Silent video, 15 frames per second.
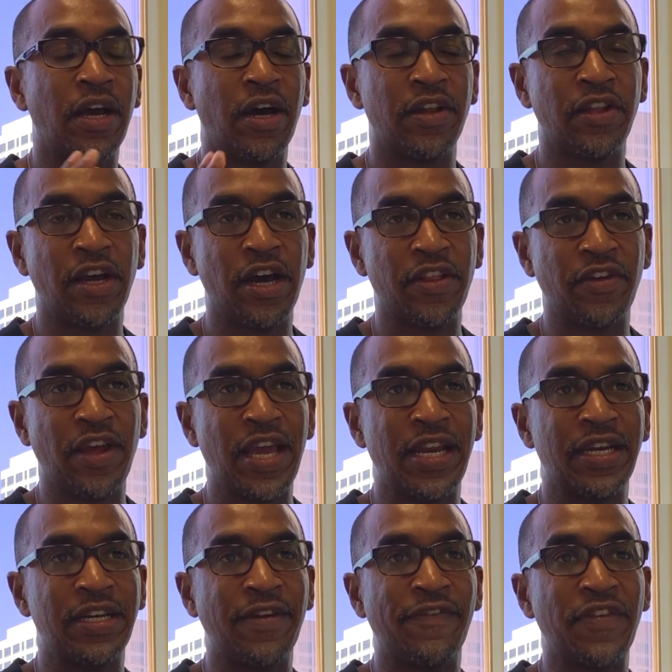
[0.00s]
On the other hand,
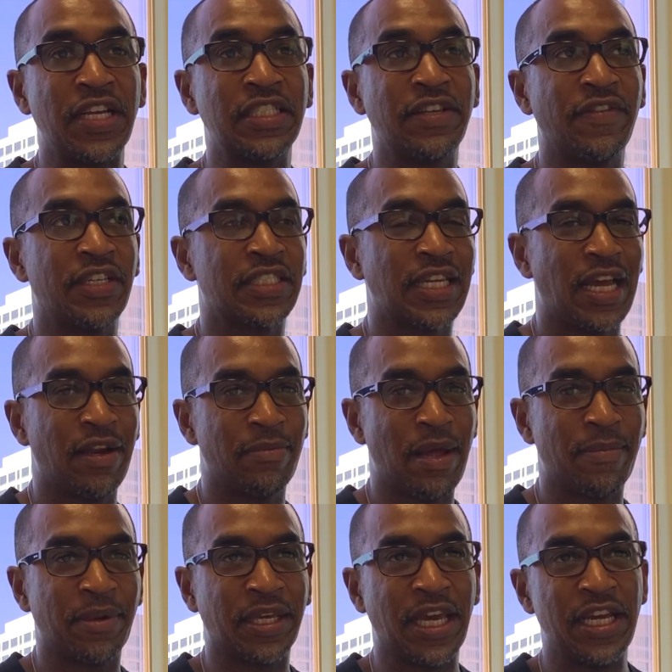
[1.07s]
a defensive asylum
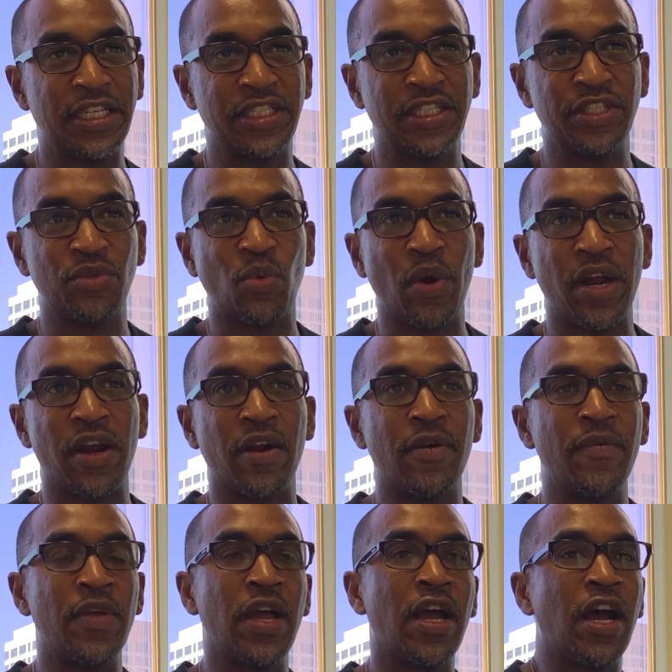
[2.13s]
application is where
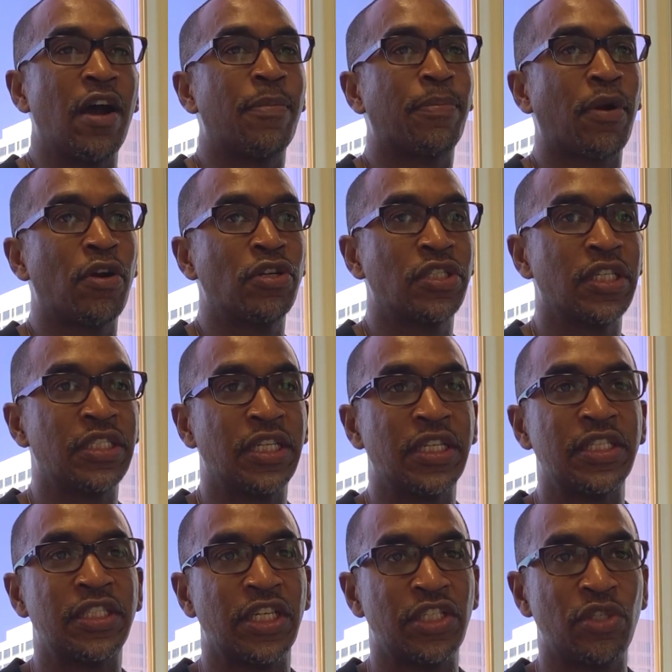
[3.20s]
a person is in
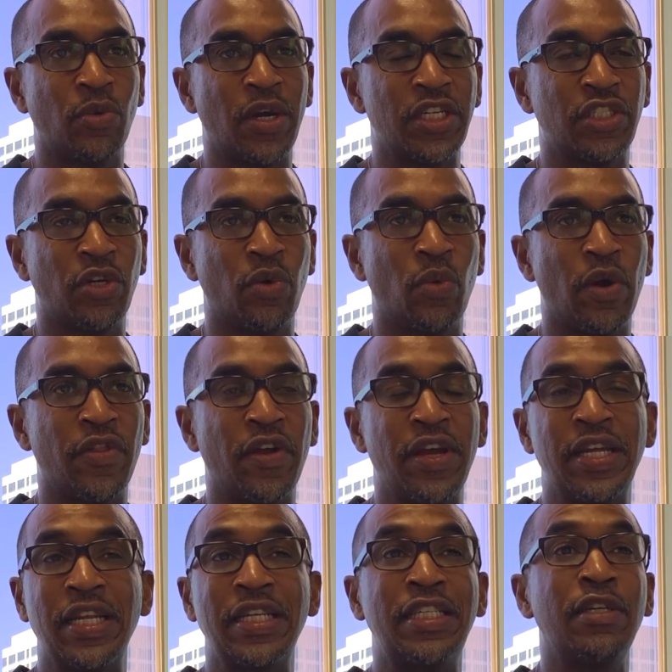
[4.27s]
a situation where they're
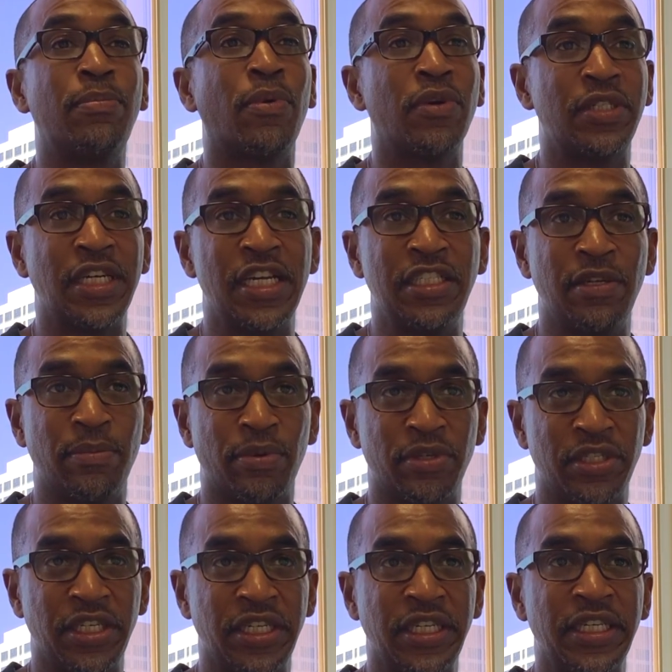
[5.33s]
in a deportation
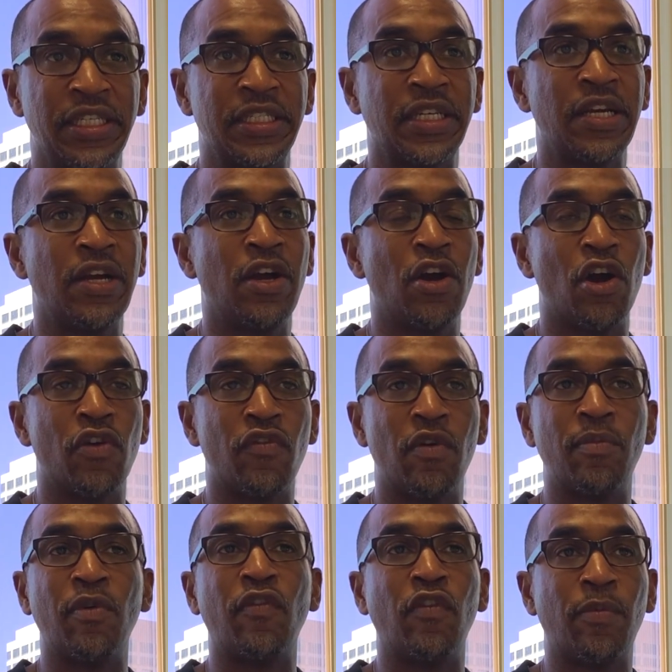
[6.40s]
proceeding or
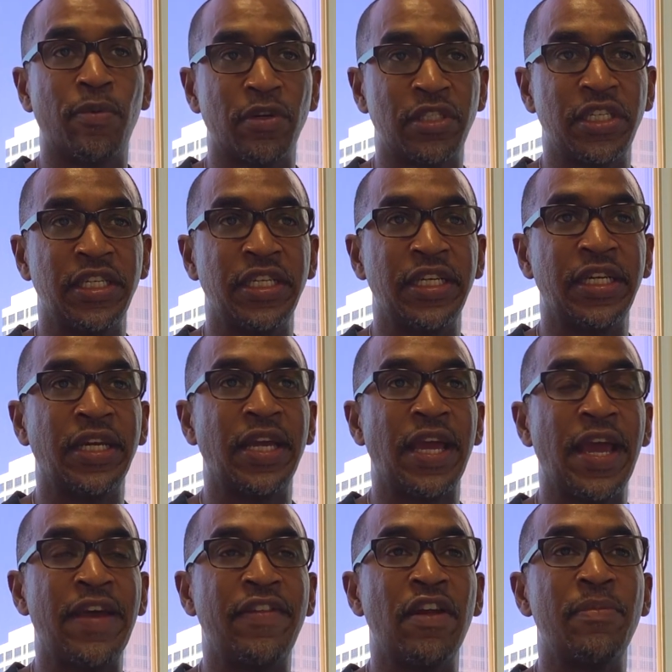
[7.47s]
removal proceeding,
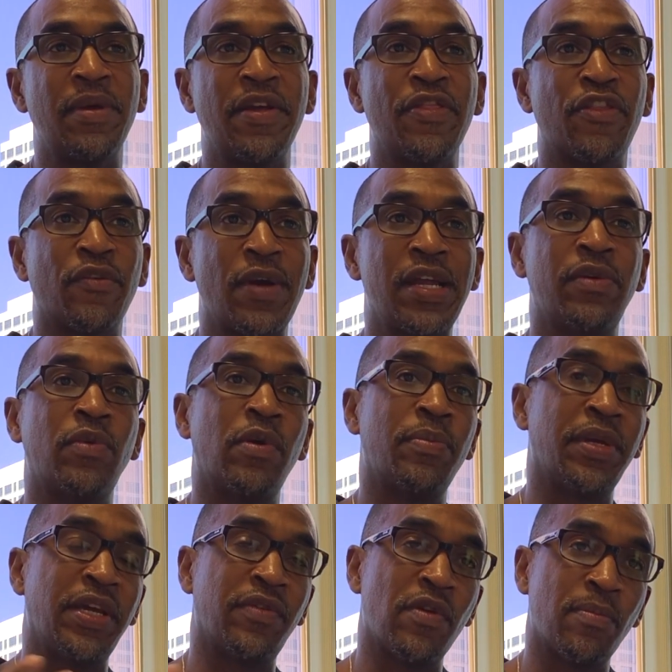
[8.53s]
and they're being threatened with
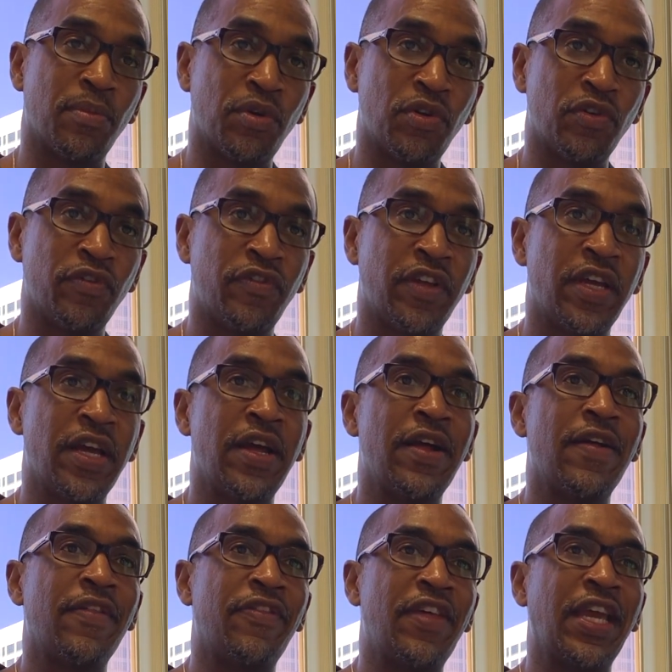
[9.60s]
being removed.
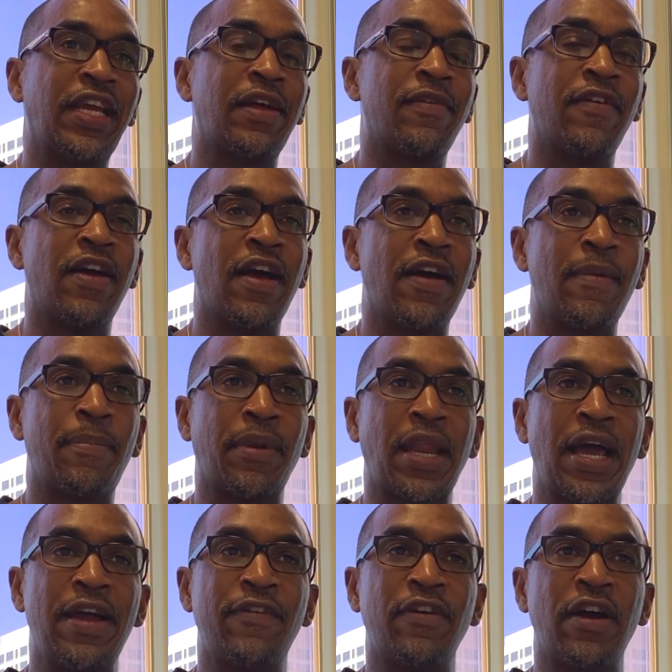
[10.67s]
They can
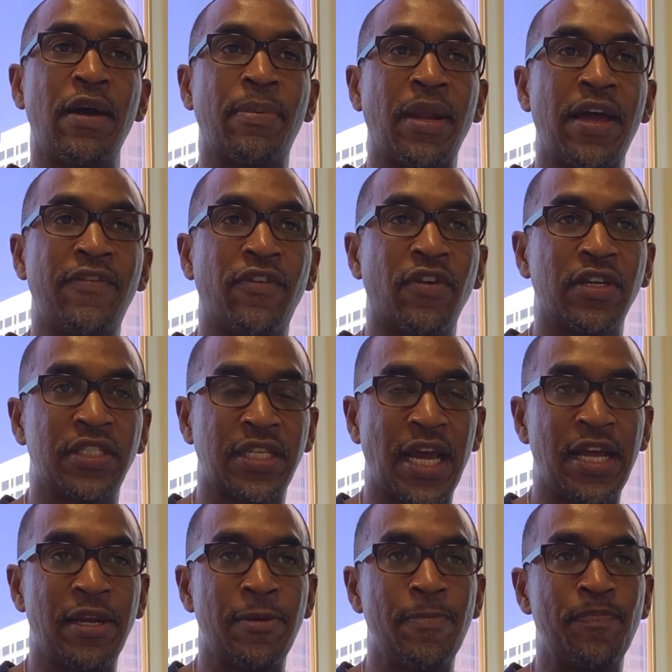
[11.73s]
apply for
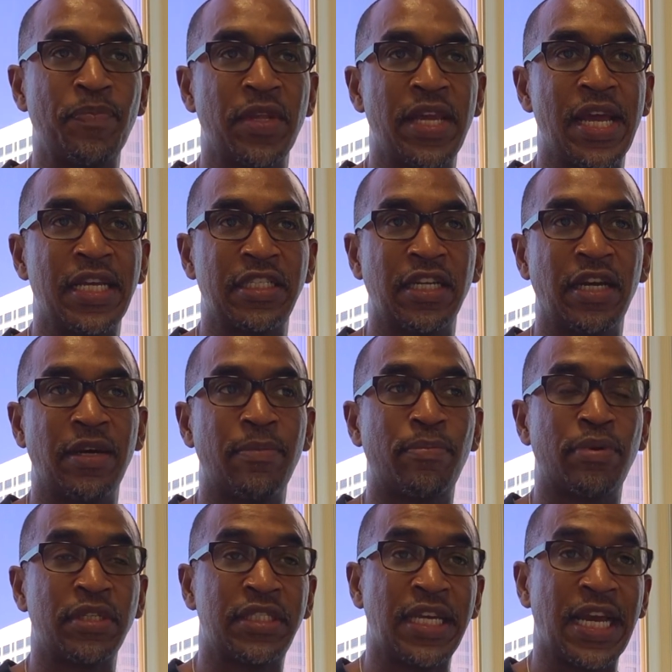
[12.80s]
asylum as a
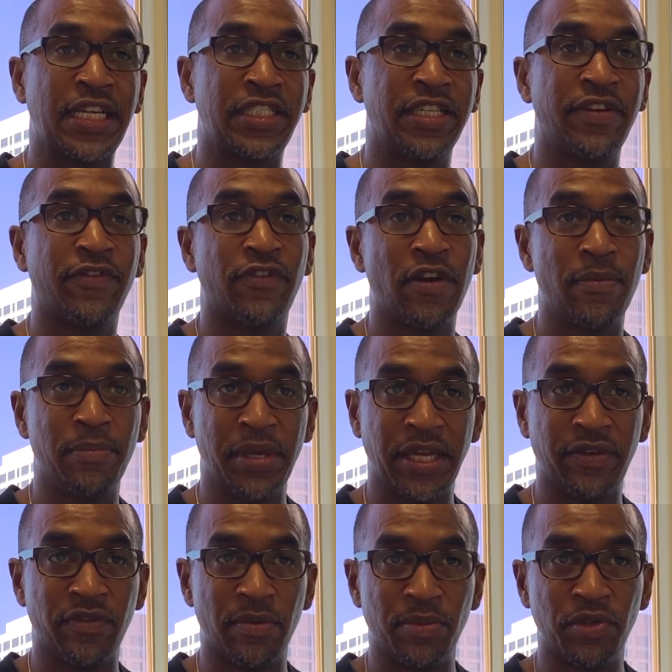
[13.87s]
protection from
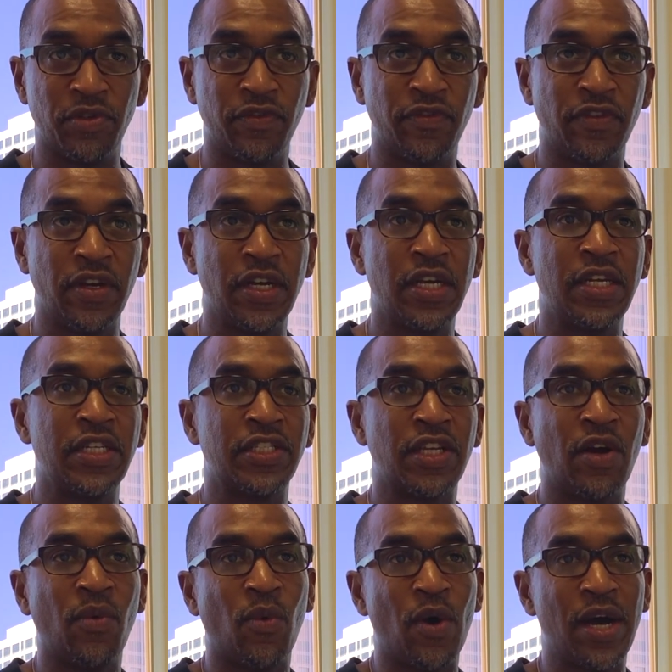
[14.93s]
being removed.
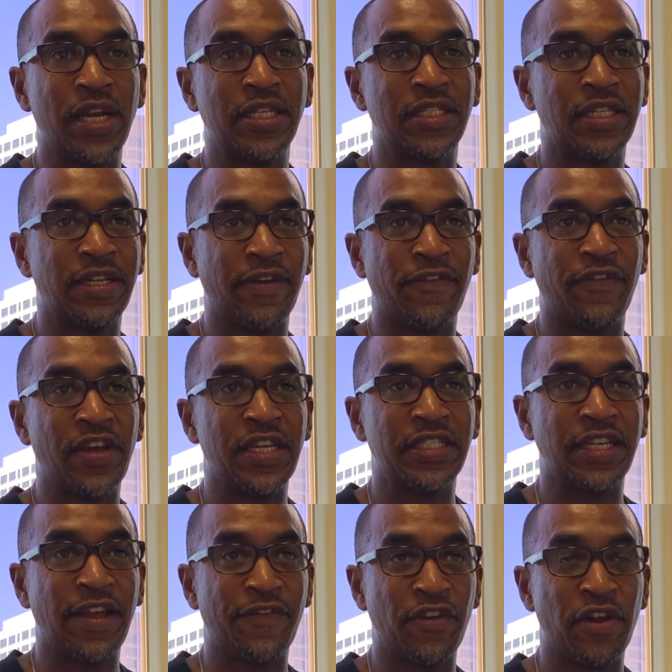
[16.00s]
So one is a
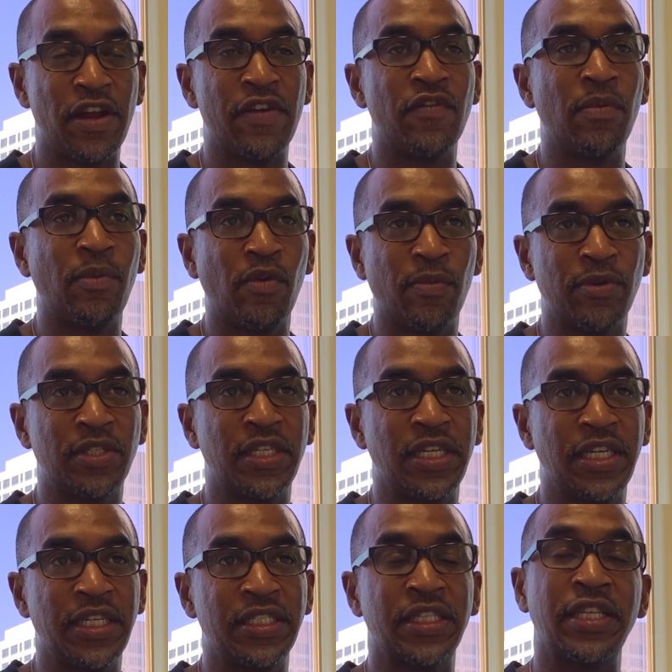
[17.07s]
defense if you're in removal
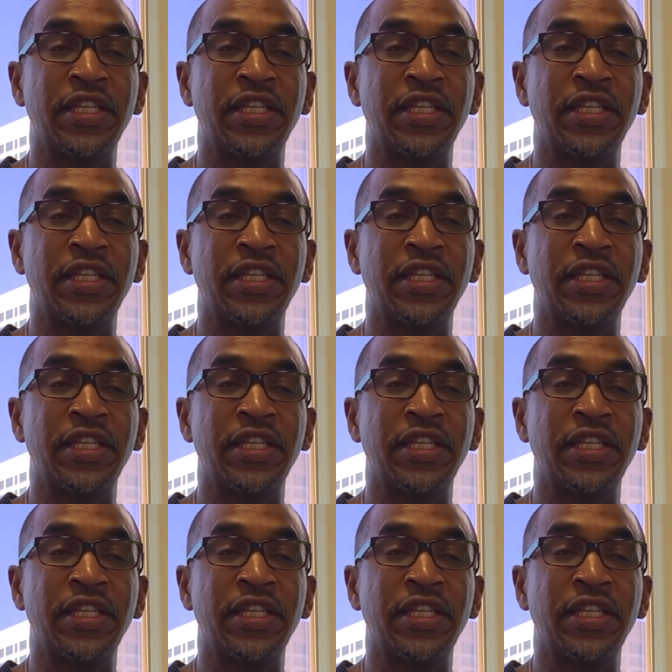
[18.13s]
proceedings,